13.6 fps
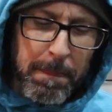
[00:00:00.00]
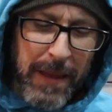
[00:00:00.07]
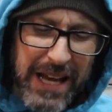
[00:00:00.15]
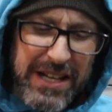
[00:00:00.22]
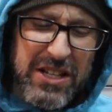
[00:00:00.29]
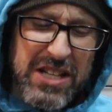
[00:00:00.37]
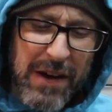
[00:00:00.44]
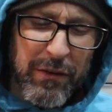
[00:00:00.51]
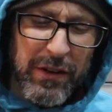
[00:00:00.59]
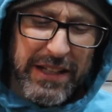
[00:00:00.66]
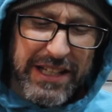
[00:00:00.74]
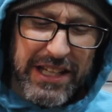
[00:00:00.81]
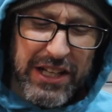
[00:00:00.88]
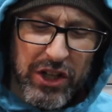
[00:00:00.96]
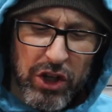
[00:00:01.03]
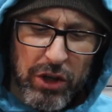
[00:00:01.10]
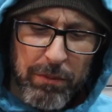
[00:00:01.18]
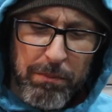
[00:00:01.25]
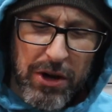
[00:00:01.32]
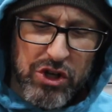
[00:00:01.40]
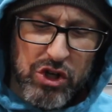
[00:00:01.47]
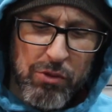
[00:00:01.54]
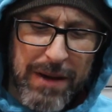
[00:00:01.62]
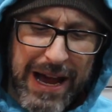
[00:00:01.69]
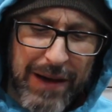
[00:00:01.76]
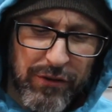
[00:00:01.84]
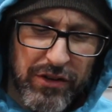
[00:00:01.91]
And you definitely get a good mushroom
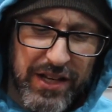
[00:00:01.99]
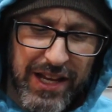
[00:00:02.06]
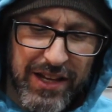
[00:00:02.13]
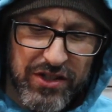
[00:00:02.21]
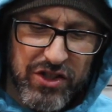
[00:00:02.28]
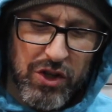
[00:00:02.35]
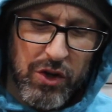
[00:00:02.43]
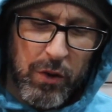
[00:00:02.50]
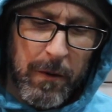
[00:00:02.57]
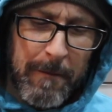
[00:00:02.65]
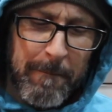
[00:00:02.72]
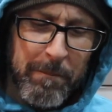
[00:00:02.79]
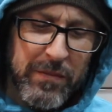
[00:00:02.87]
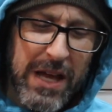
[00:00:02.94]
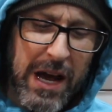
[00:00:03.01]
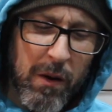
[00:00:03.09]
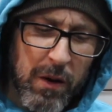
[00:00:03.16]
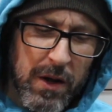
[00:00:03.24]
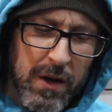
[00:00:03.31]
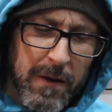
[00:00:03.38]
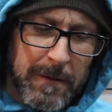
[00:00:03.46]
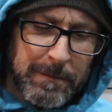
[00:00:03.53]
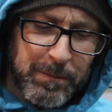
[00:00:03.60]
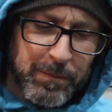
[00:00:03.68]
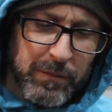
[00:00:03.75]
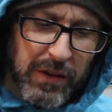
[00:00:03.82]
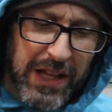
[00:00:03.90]
aftertaste too. Now,
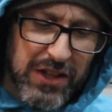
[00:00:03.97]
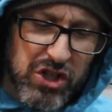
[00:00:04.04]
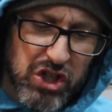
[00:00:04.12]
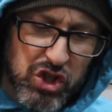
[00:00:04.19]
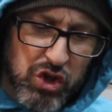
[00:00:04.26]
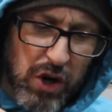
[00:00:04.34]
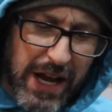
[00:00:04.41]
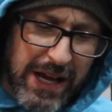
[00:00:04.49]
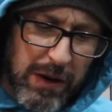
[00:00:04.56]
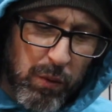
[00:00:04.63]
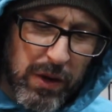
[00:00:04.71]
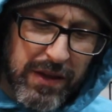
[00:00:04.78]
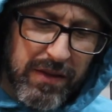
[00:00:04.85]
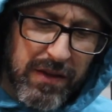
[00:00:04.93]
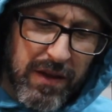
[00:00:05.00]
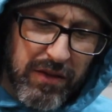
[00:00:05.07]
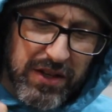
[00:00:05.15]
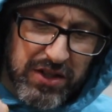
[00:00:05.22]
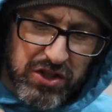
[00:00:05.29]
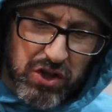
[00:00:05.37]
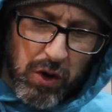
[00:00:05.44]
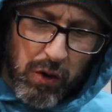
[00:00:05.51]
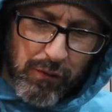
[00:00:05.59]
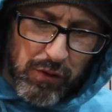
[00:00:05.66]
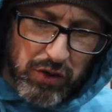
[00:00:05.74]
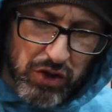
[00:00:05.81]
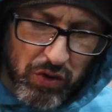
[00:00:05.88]
let's just try it with this
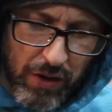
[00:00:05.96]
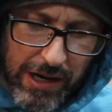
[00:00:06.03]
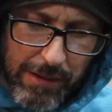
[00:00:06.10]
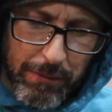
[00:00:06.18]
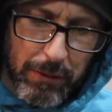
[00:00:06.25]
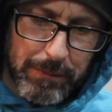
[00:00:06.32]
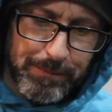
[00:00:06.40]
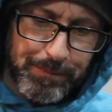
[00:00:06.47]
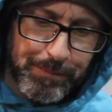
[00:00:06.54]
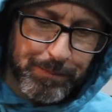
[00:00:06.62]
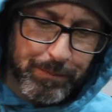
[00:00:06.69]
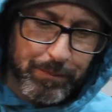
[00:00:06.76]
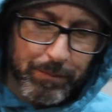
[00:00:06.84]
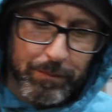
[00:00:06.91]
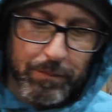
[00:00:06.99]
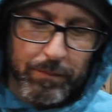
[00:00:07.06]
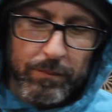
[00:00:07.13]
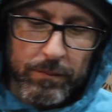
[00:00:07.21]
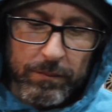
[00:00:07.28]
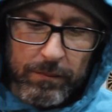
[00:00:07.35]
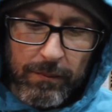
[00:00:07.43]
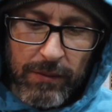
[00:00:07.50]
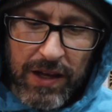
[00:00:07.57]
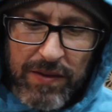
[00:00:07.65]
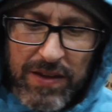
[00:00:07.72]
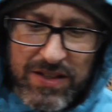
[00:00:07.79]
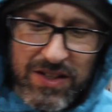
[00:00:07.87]
tofu scramble.
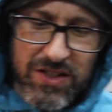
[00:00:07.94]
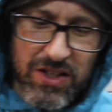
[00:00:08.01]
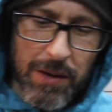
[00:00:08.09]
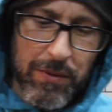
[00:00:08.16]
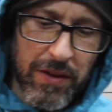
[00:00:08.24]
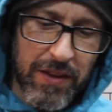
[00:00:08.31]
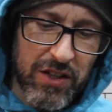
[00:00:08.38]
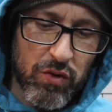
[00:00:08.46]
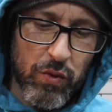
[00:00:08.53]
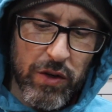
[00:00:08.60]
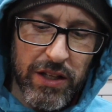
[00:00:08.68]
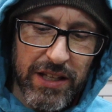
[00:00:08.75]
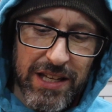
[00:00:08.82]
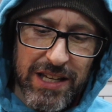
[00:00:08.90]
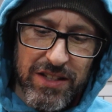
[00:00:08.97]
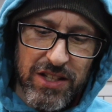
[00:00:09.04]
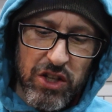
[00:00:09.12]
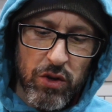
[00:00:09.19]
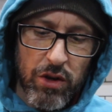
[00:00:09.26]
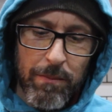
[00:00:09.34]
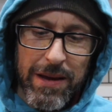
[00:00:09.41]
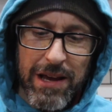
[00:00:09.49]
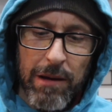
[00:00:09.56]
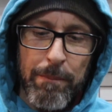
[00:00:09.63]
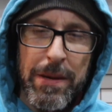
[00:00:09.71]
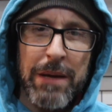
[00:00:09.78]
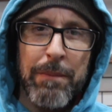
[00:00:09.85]
And this is something that's really easy. You can make
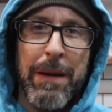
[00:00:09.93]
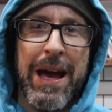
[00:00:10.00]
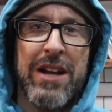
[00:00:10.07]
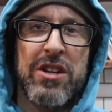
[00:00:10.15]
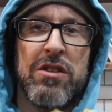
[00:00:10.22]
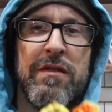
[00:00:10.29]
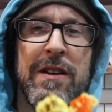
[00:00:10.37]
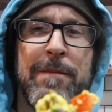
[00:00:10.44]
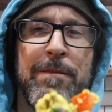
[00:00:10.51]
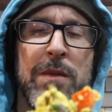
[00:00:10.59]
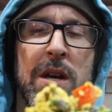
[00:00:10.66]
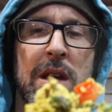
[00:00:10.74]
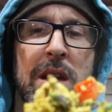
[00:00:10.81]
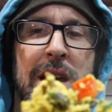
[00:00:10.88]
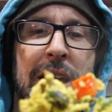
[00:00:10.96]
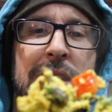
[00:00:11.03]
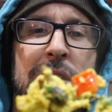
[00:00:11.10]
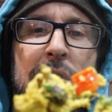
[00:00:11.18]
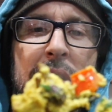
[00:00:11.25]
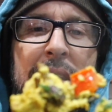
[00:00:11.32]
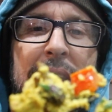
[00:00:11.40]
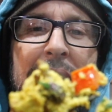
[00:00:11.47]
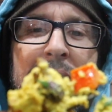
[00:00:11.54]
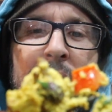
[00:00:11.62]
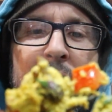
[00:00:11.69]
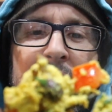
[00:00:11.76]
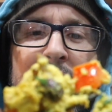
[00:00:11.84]
a big batch of it and you can kind
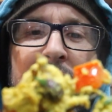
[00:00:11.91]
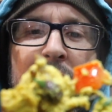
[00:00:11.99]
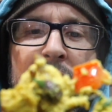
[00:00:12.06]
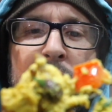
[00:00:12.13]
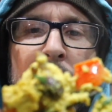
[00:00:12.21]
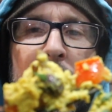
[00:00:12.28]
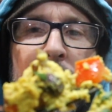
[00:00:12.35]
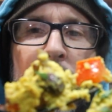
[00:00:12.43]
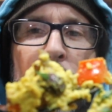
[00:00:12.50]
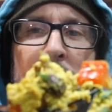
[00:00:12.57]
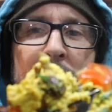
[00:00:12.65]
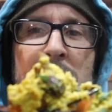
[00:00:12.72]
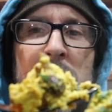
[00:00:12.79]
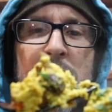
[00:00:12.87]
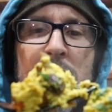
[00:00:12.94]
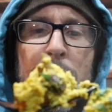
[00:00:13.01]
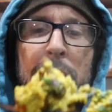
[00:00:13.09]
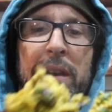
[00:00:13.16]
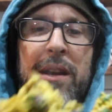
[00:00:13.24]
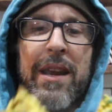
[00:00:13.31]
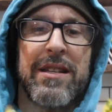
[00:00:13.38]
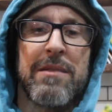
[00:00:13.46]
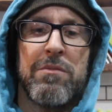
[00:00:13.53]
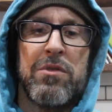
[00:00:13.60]
of eat it throughout the week. You can put it on some